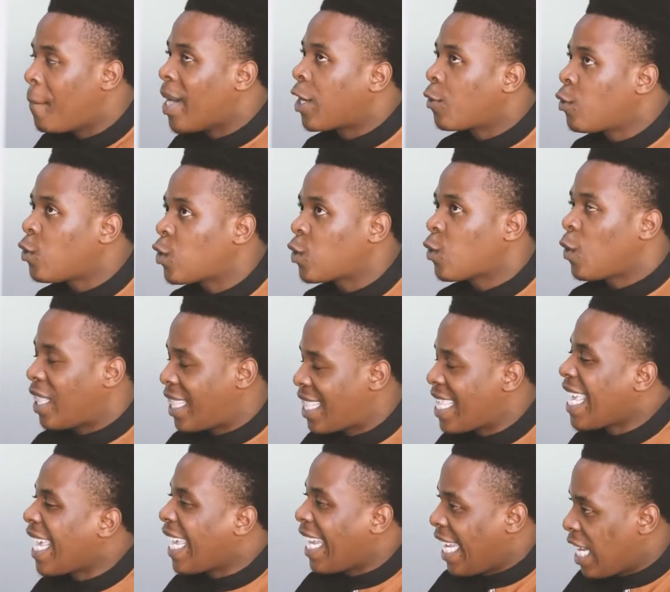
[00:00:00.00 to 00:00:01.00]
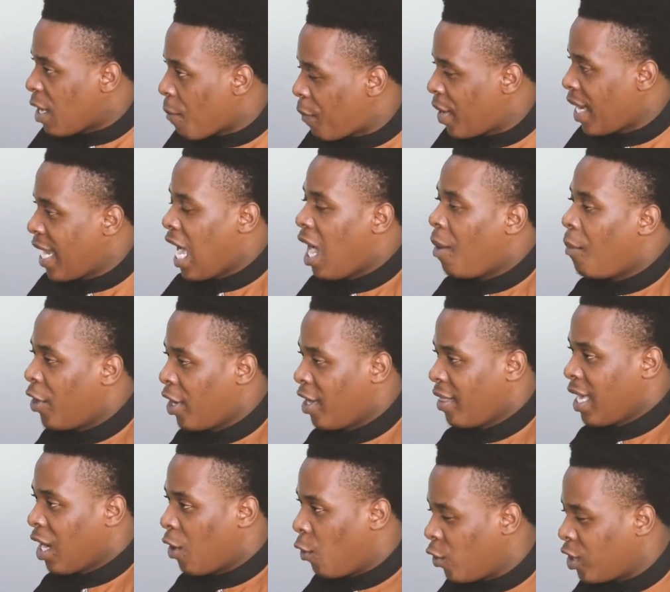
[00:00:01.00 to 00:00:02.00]
but also think deeply
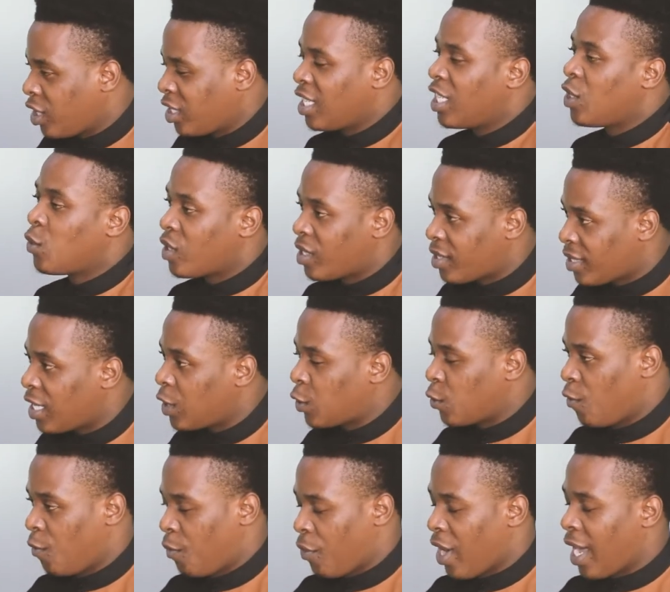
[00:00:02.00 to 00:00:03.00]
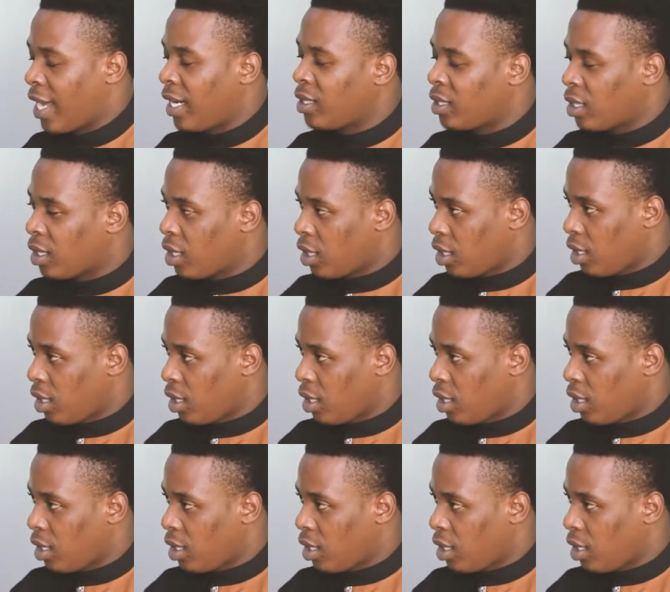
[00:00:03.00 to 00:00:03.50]
about their continent's sense of pride.